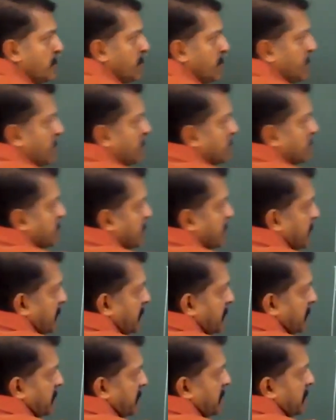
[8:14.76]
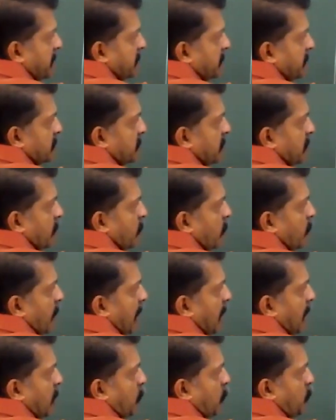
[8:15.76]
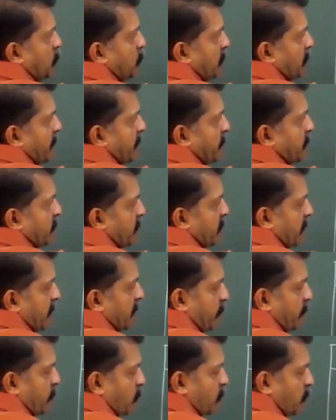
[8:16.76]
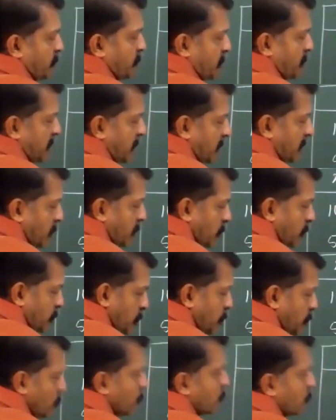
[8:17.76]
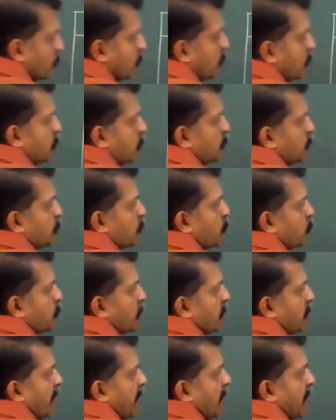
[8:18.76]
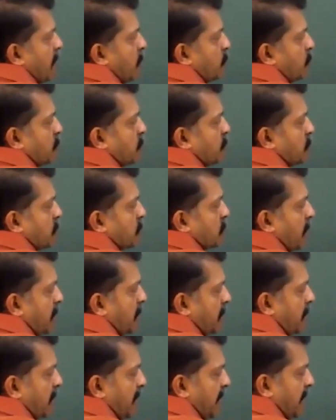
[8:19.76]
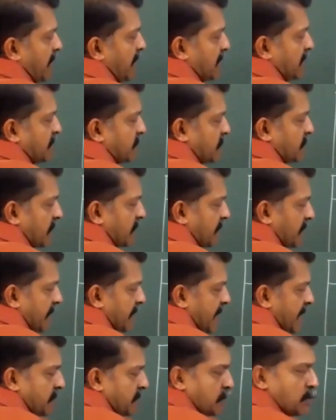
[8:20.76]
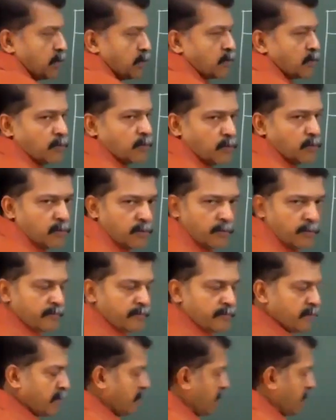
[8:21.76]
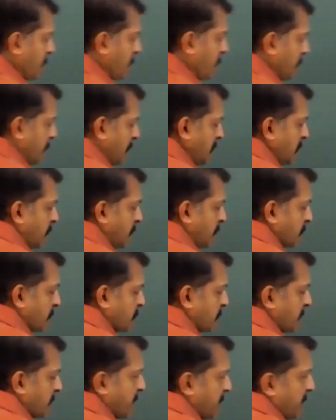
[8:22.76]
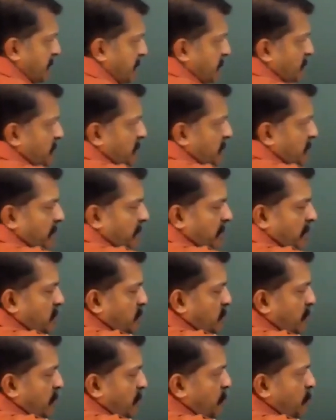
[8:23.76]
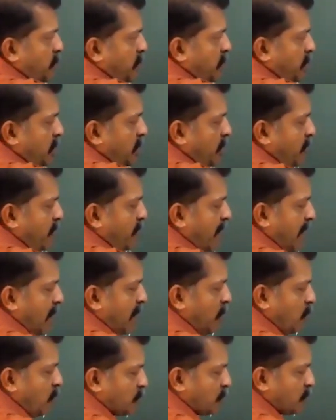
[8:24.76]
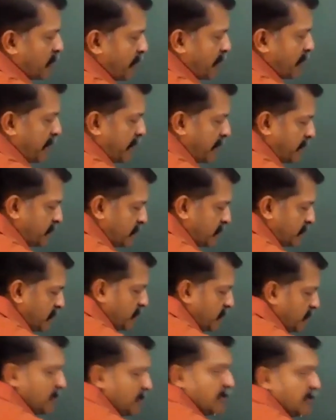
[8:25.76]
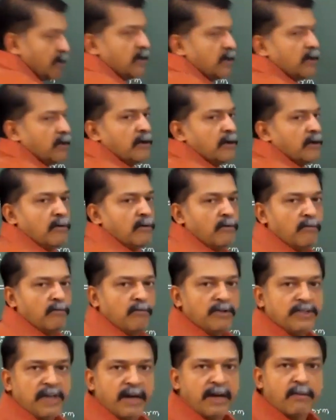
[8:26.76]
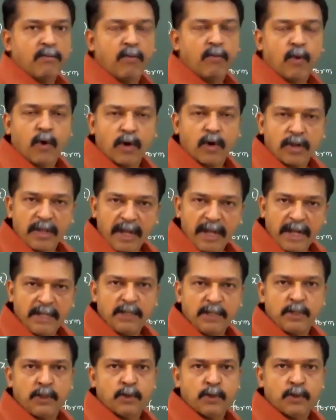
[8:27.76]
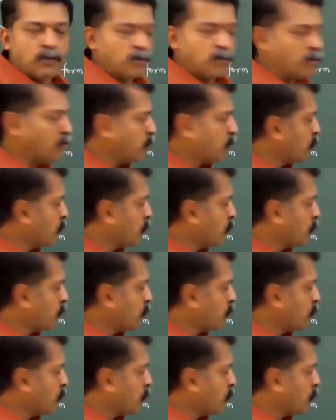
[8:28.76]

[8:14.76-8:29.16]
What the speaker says: In the second case, values of x are approaching 2 through the values which are lesser than 2. In the first case, that is when you give values of x which are more than 2,